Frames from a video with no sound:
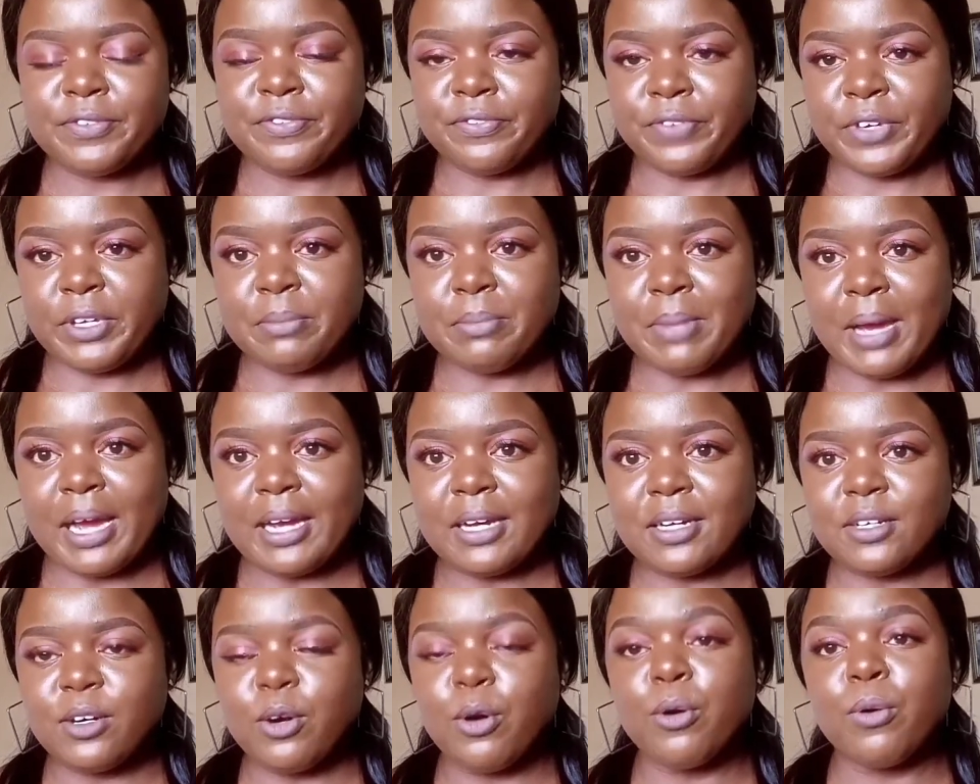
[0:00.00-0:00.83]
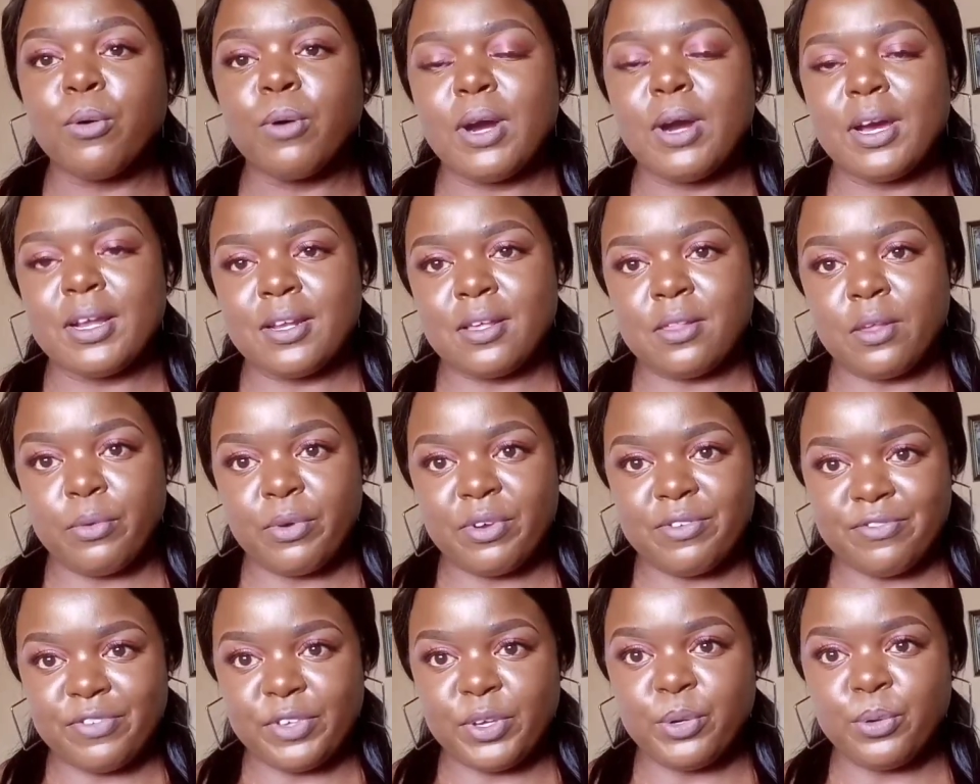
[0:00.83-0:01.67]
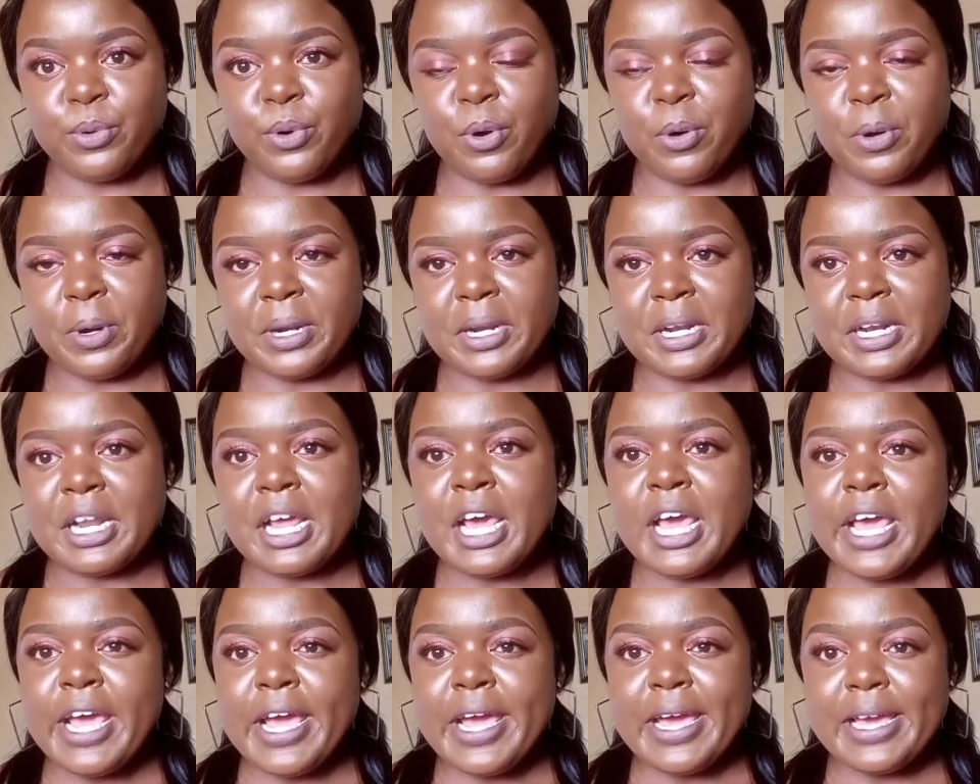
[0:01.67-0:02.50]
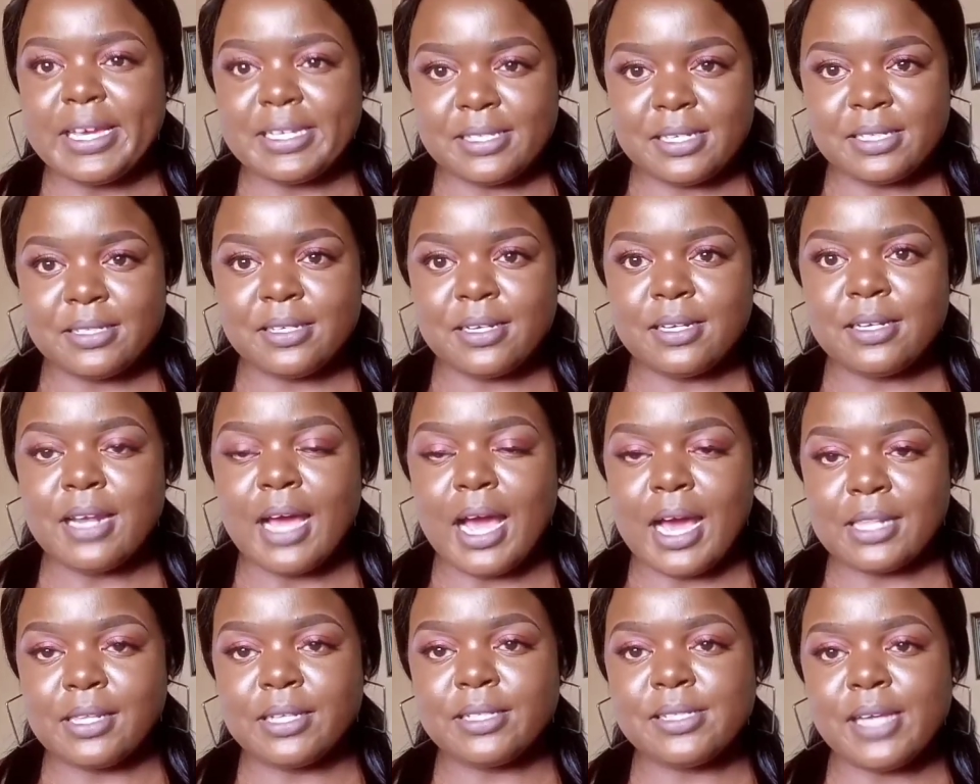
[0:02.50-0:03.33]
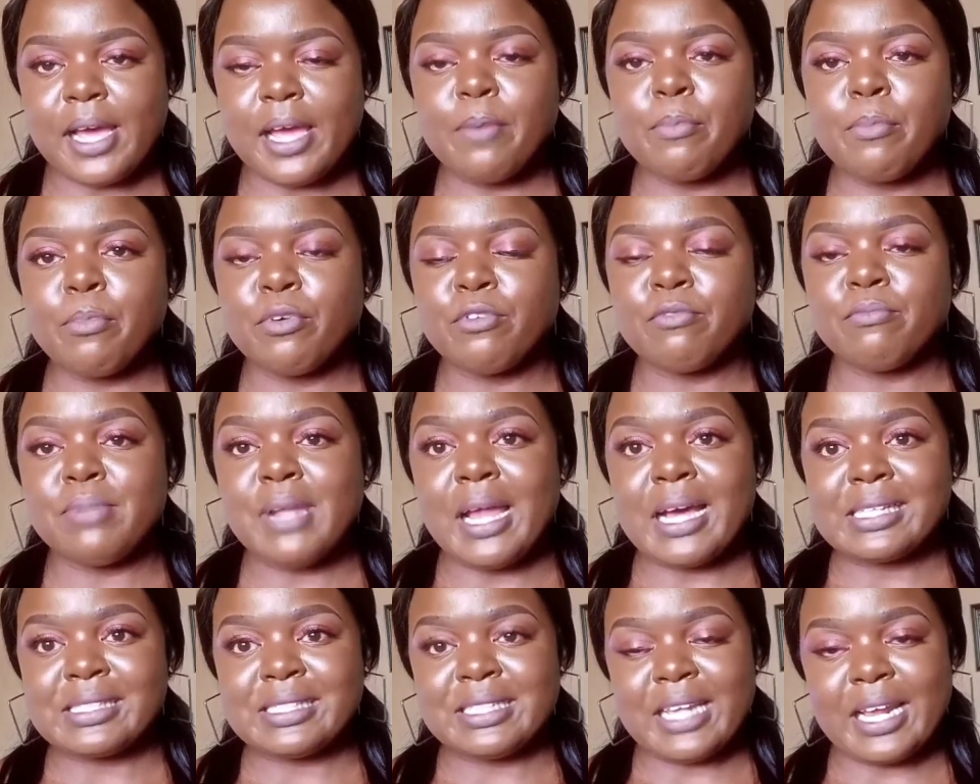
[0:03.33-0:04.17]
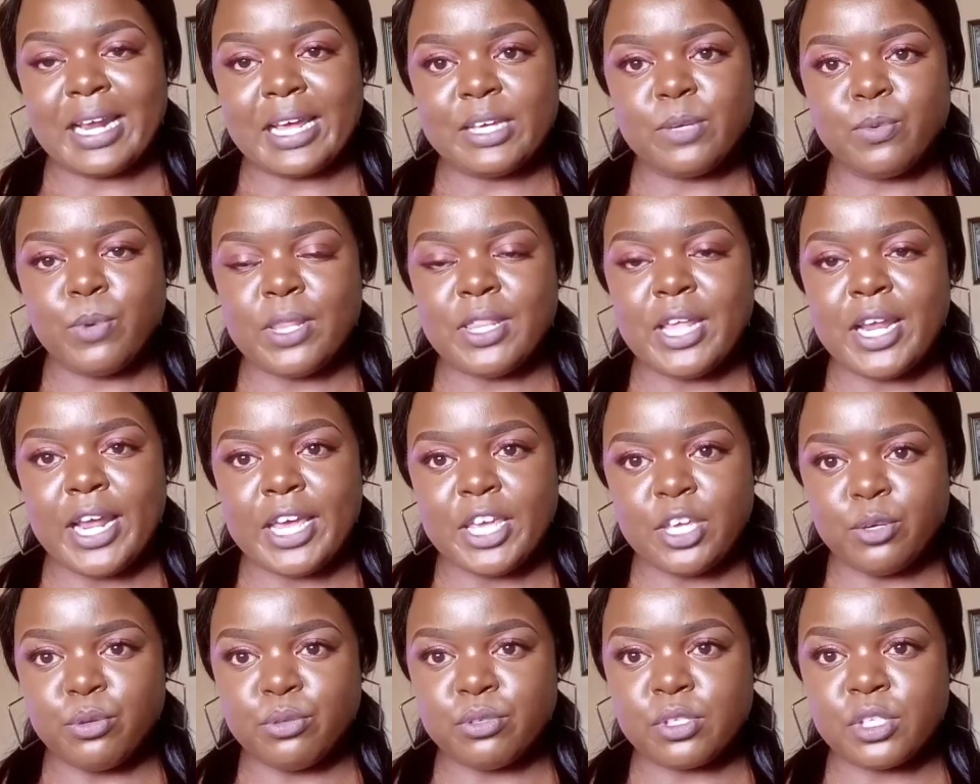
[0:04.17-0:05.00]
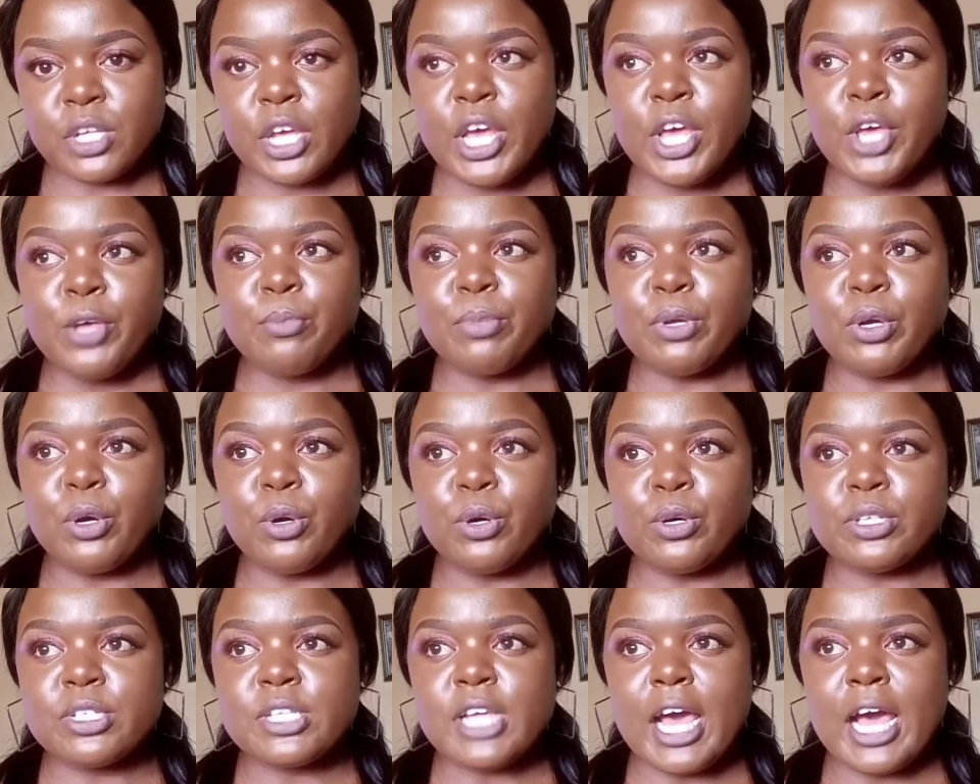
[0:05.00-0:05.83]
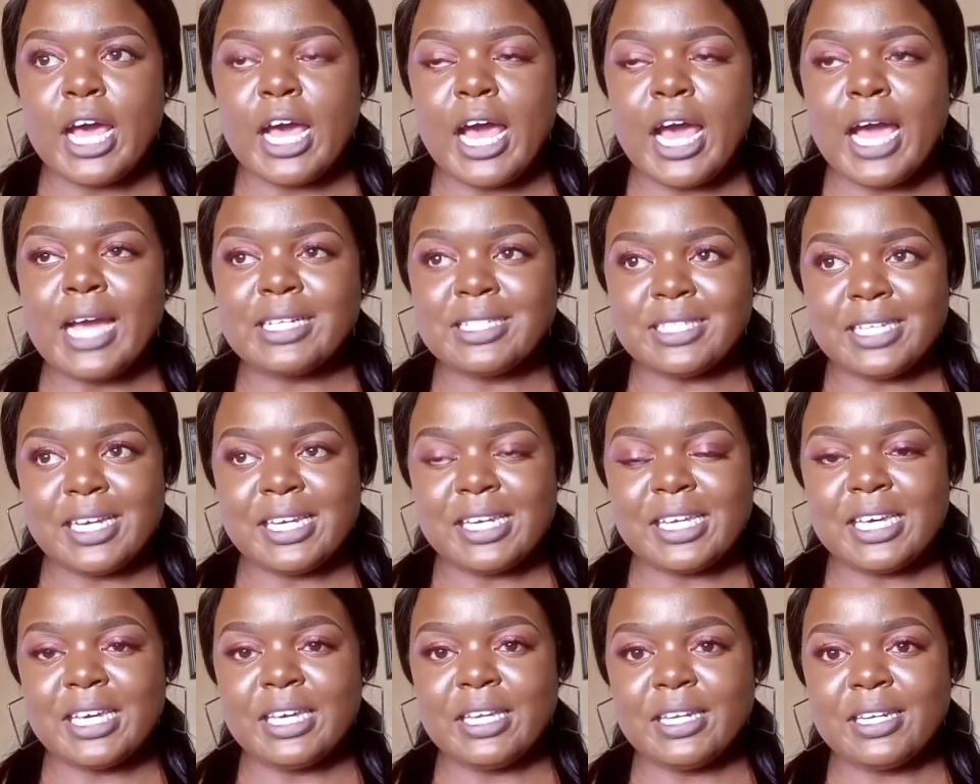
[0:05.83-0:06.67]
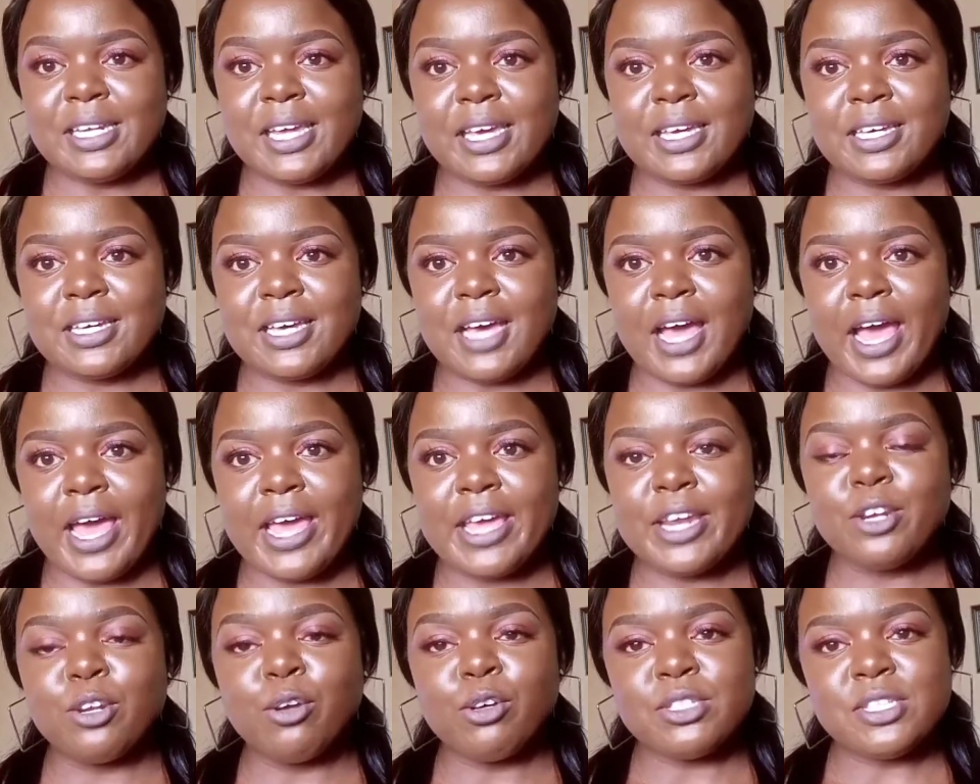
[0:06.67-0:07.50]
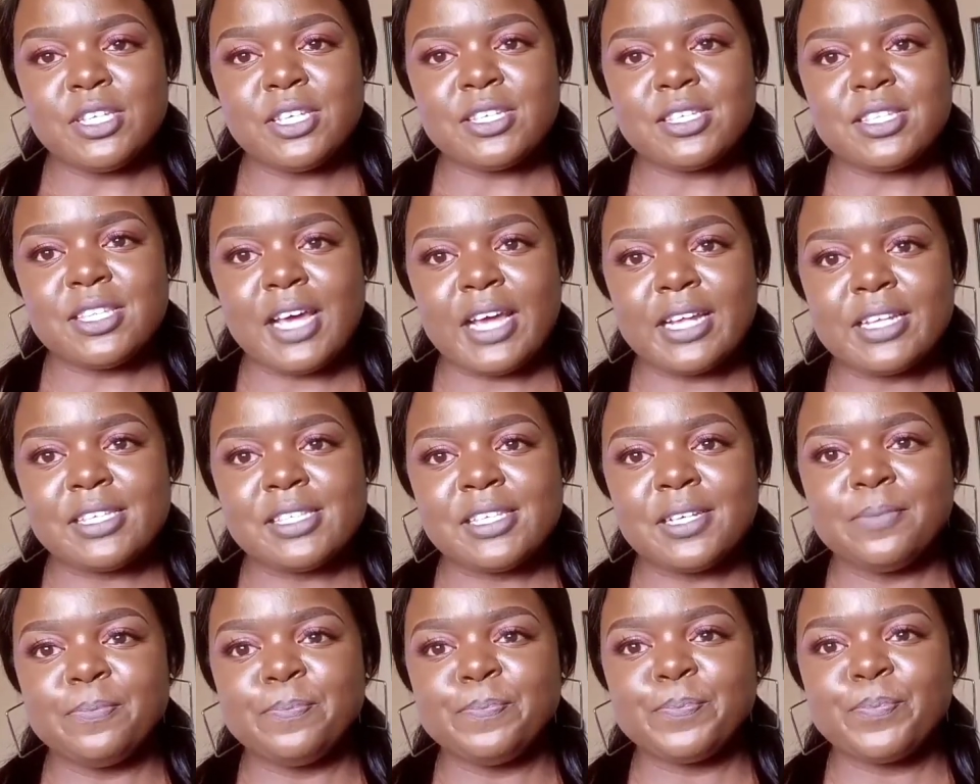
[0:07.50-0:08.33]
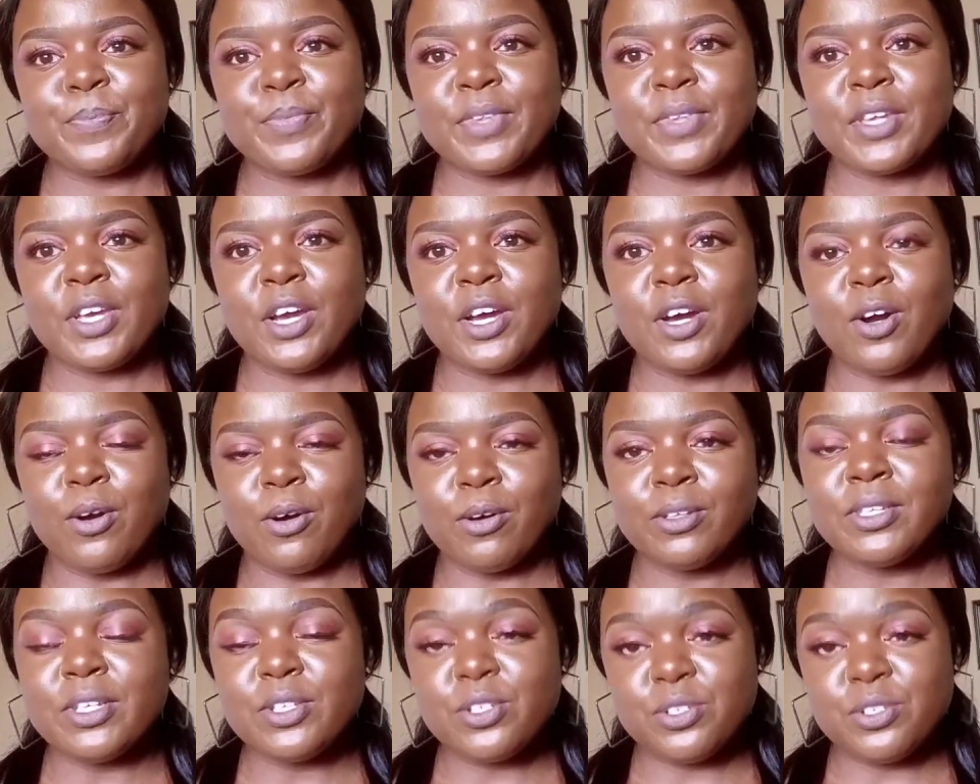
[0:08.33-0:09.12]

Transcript: feedback or another review on a certain other type of black seed that I used, because actually, like, I noticed that on the